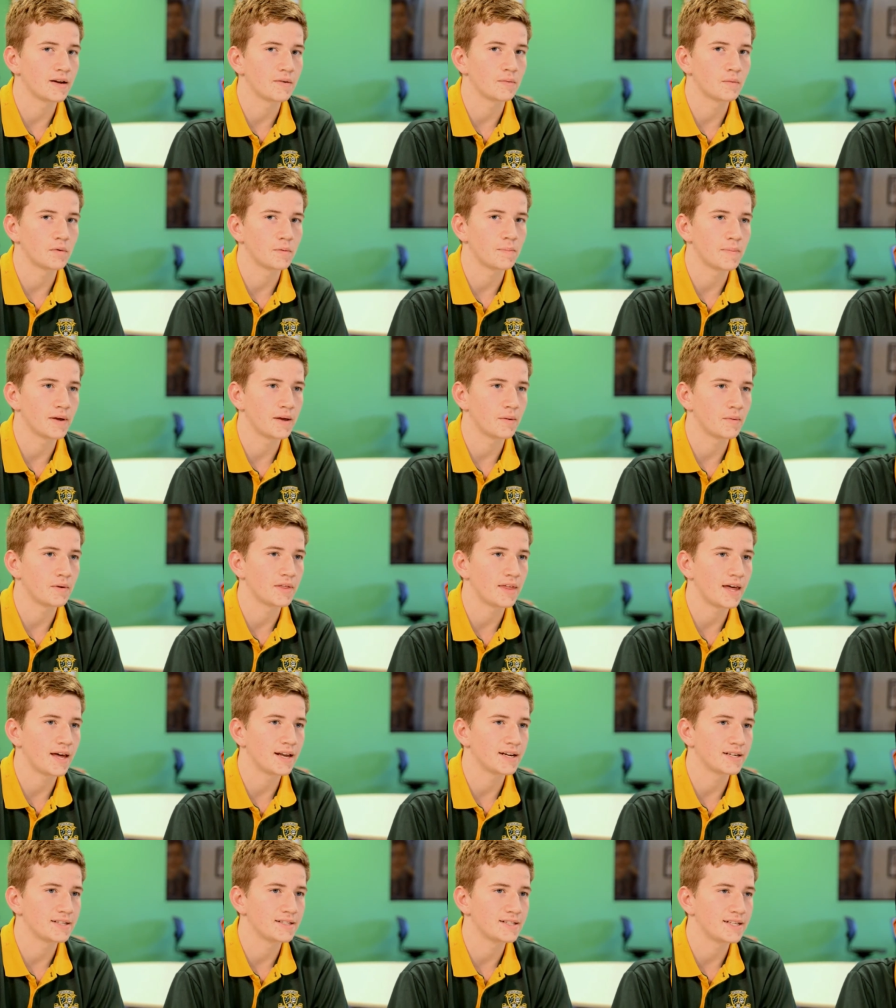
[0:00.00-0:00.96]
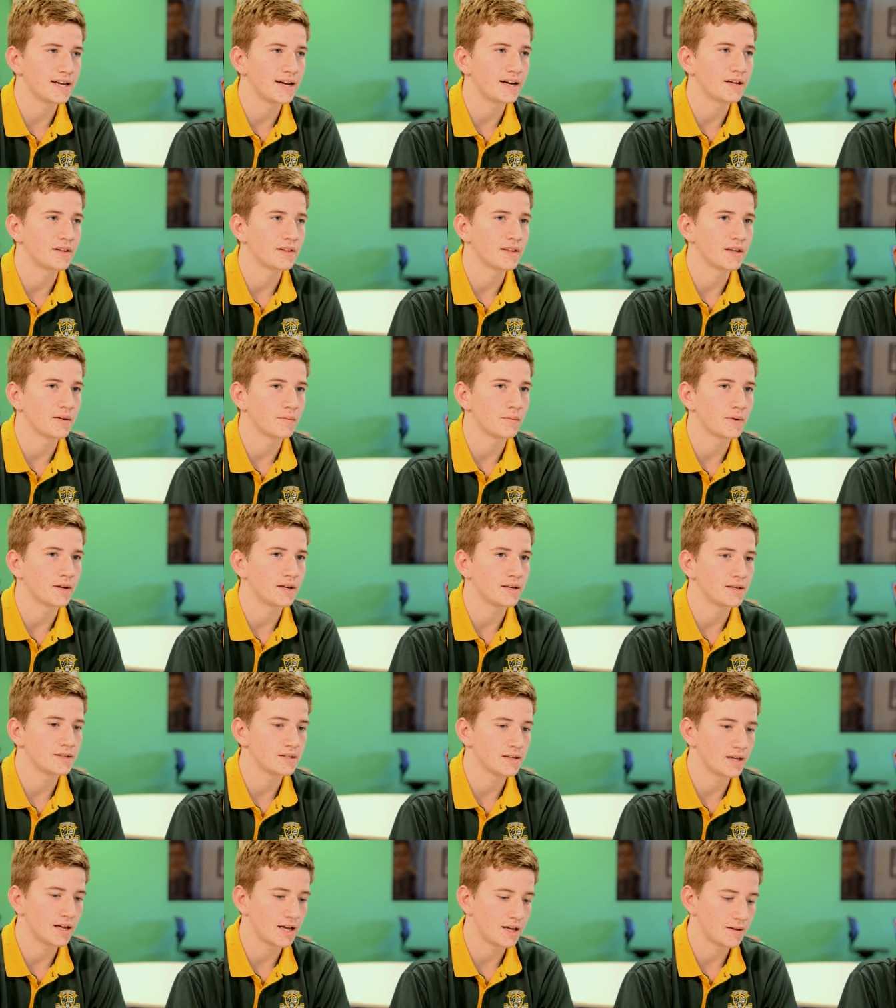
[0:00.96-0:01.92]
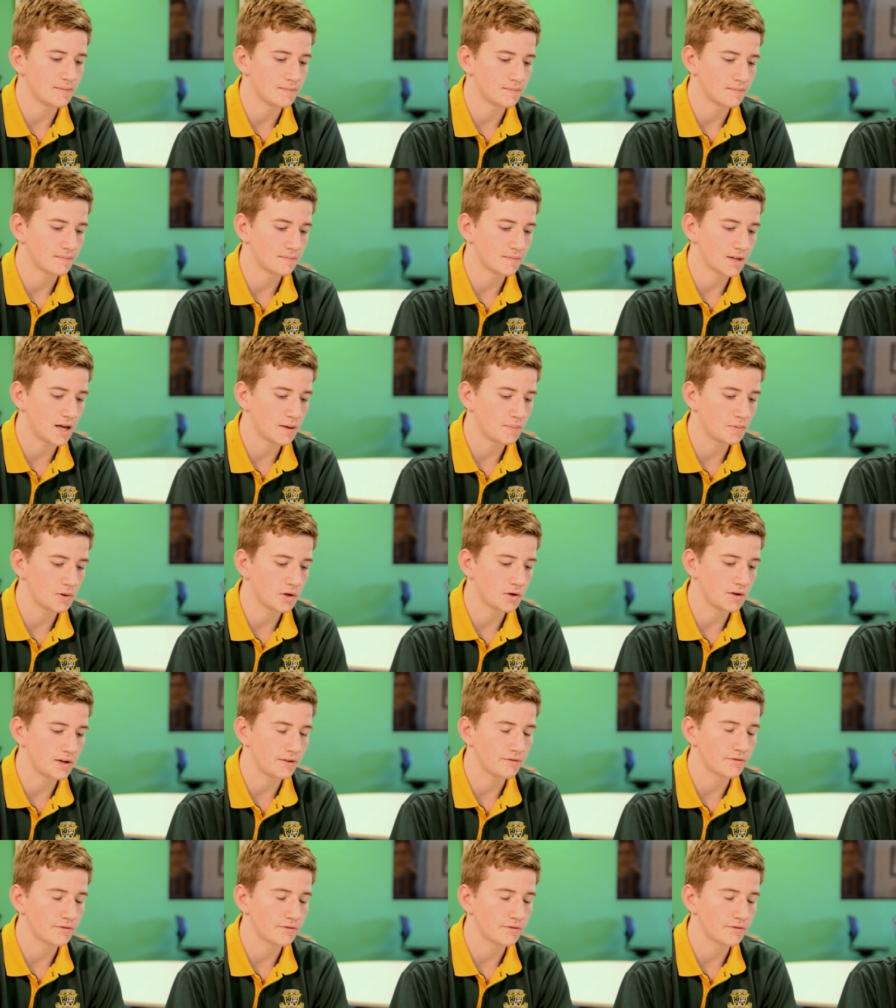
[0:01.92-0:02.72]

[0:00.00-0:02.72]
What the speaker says: it would be without a doubt that we'd upload